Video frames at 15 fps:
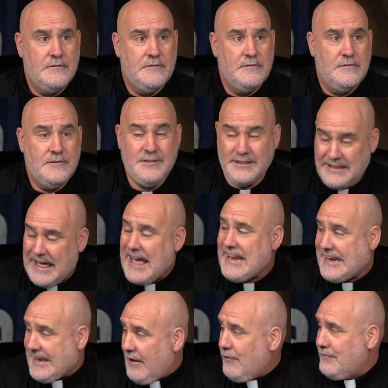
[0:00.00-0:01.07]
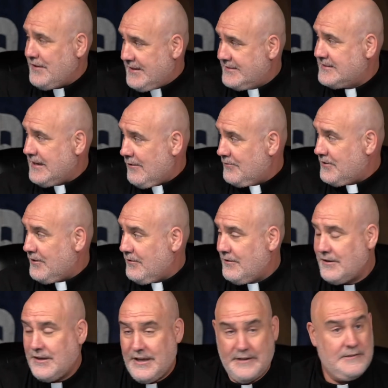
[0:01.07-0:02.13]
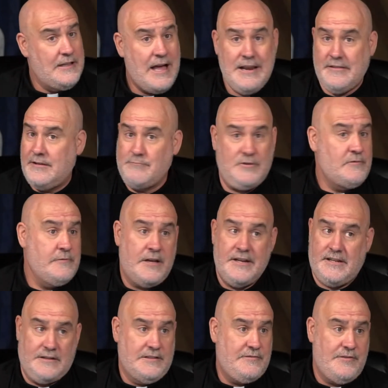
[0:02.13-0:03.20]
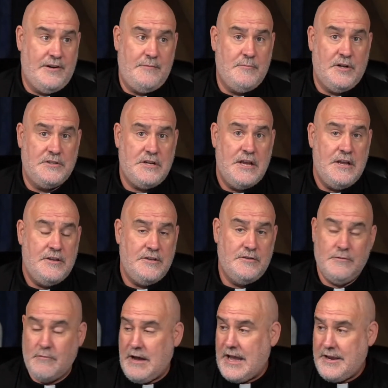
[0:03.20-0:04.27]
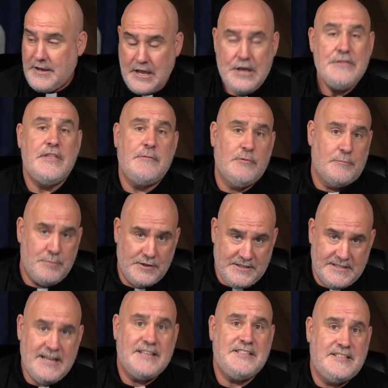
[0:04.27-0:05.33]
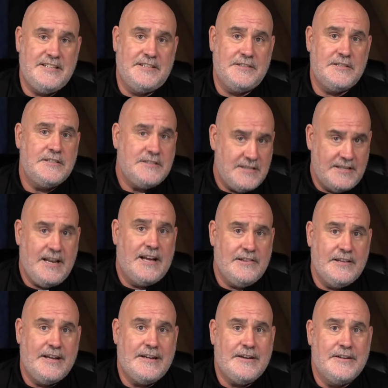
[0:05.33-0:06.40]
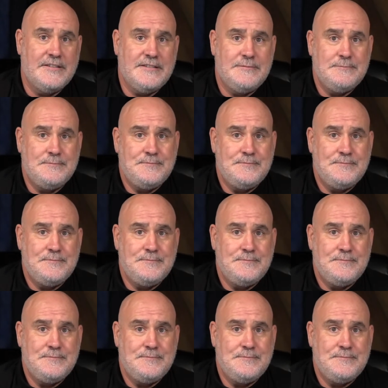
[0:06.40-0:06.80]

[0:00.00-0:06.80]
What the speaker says: There's a lot of Calvinists out there, and a lot of them don't like us very much. You know why? They were predestined to not like us.